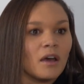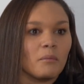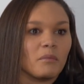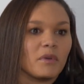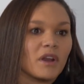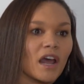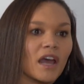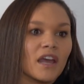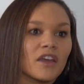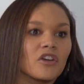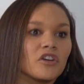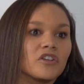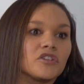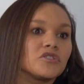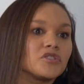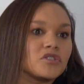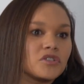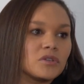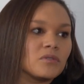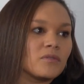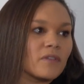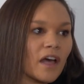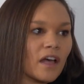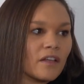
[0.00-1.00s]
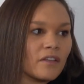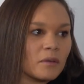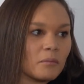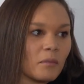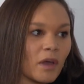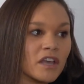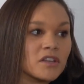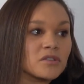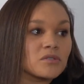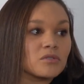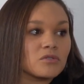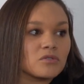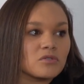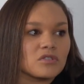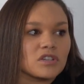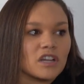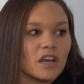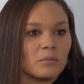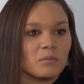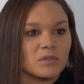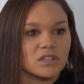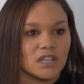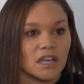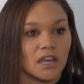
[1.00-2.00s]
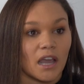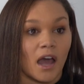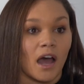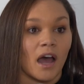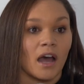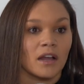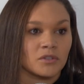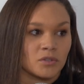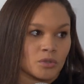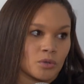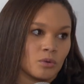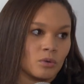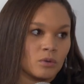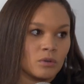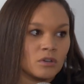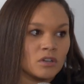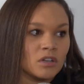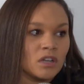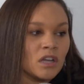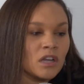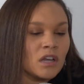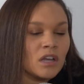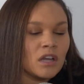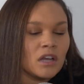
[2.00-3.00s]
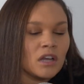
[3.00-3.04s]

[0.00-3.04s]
But I couldn't do that. Like, my social time was like at school.